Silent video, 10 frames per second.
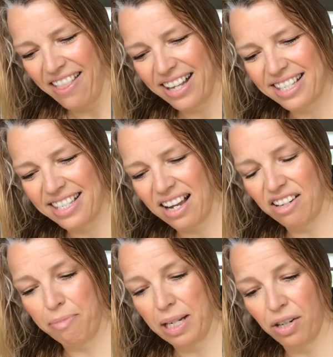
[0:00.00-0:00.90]
That's a
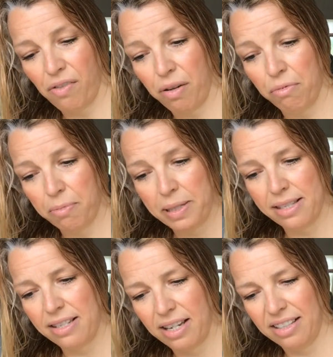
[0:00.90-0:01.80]
sign of being a grown-up,
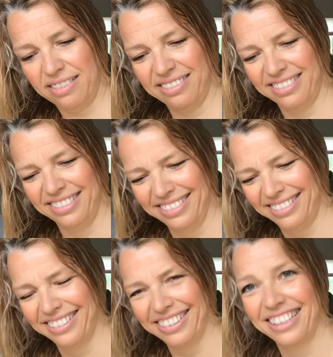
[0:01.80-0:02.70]
isn't it?
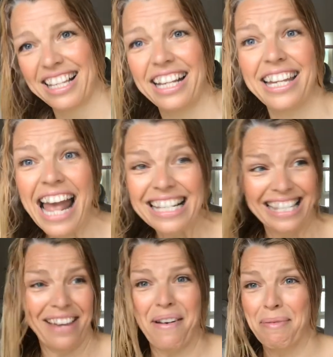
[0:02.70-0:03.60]
It's like, yes,
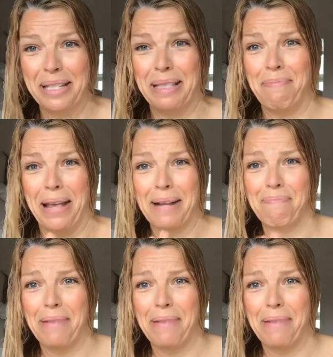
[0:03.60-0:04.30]
they've emptied the